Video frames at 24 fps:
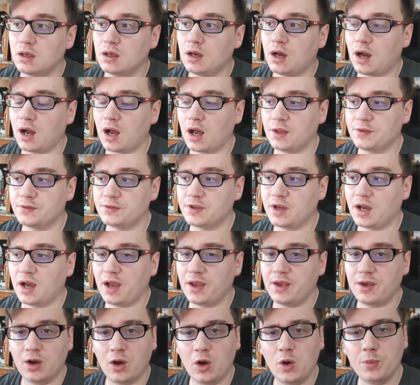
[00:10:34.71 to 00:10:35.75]
and
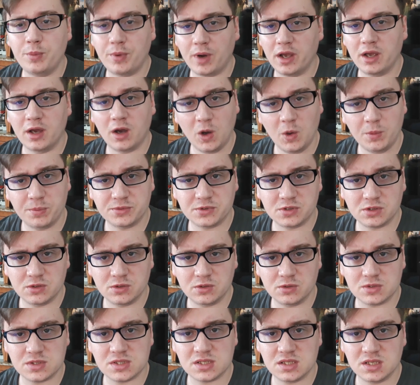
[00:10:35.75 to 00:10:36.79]
I hope I hope
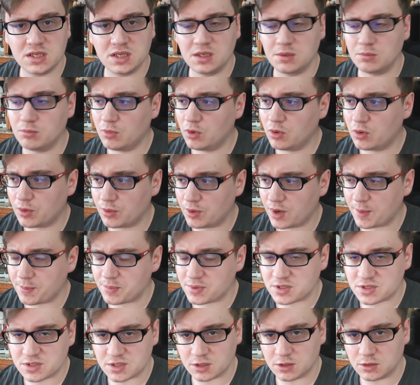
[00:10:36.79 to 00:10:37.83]
to see more
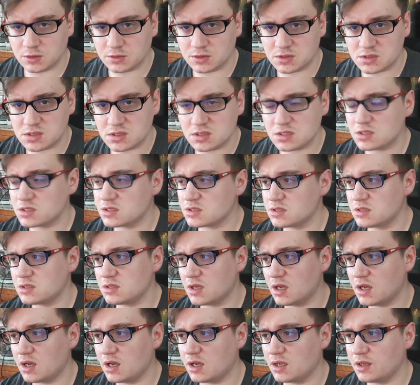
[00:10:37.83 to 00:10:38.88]
episodes
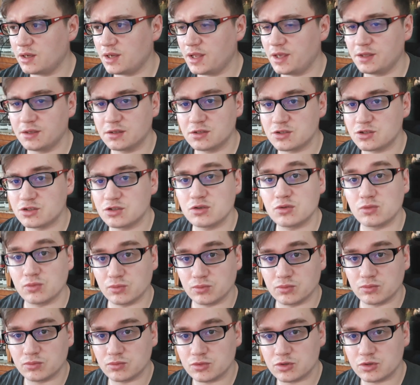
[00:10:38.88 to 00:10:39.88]
uh, late soon,